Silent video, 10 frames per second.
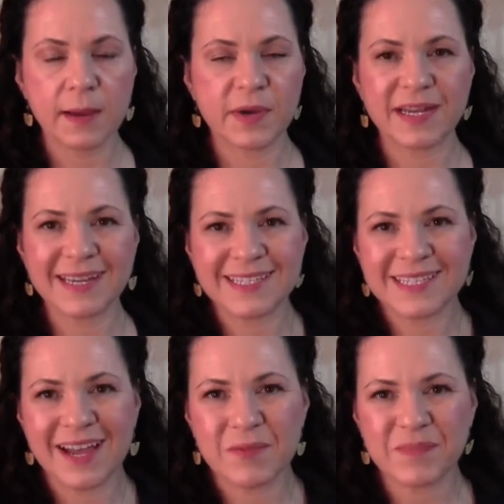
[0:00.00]
But
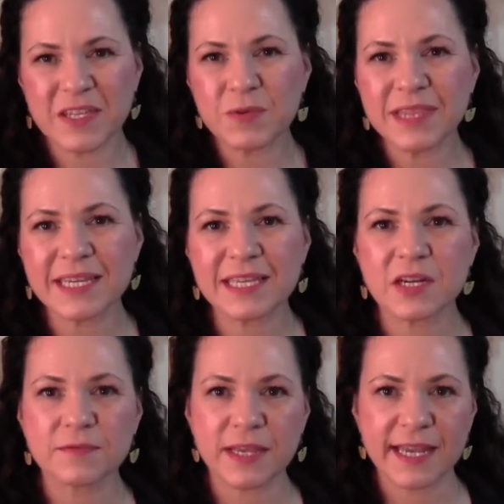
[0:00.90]
it's not. And you would think, you
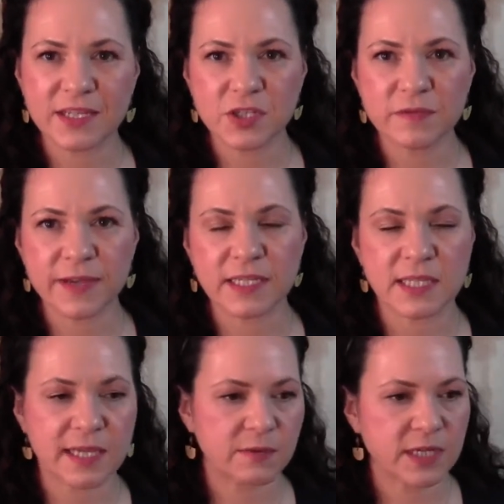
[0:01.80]
know, if they get Too Faced
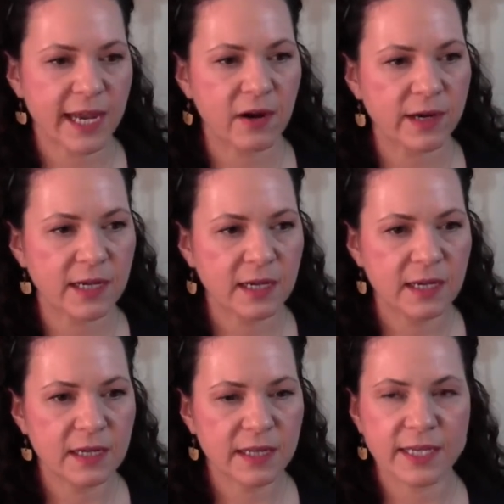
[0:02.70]
that they would carry,
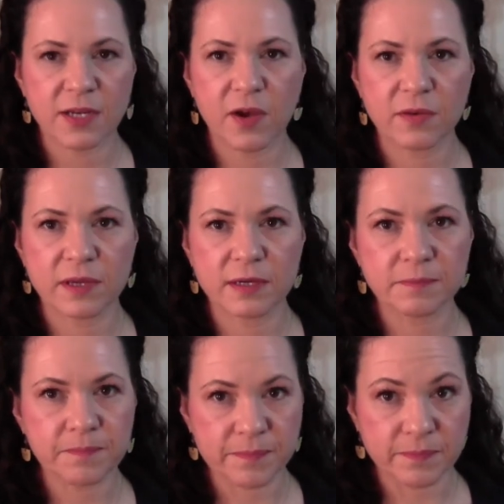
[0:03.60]
like, you know, the